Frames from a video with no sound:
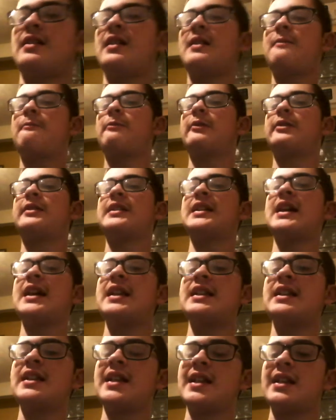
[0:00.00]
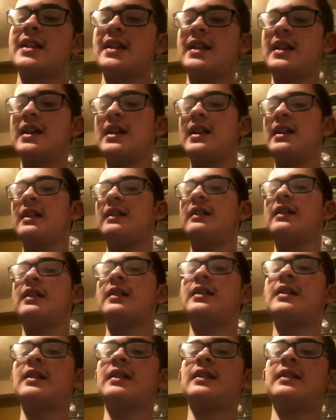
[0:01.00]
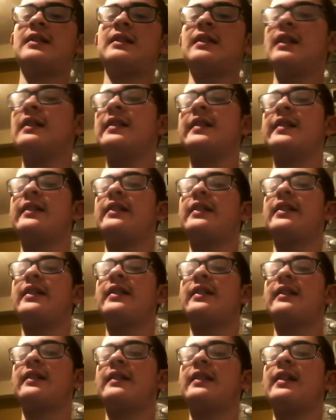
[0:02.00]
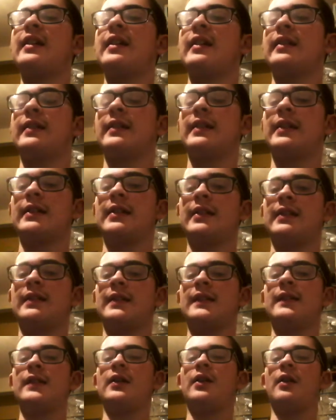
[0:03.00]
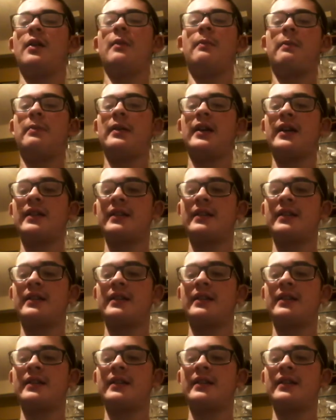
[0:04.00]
they're pretending like it doesn't exist, like it's not a big